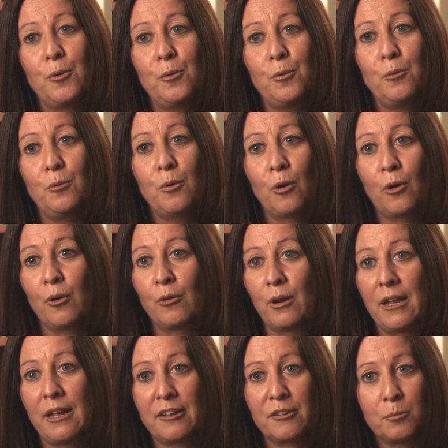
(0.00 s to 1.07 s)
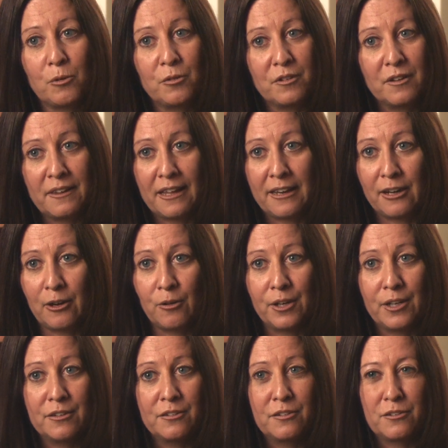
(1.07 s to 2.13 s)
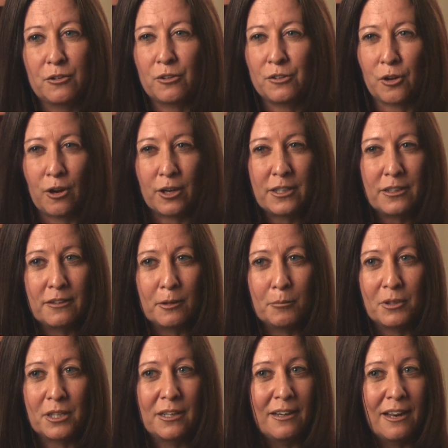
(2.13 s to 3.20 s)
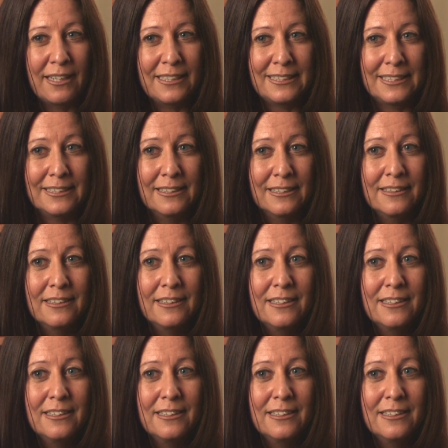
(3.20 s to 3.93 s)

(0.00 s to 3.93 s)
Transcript: who are experts in that area, to start talking to them to get an idea,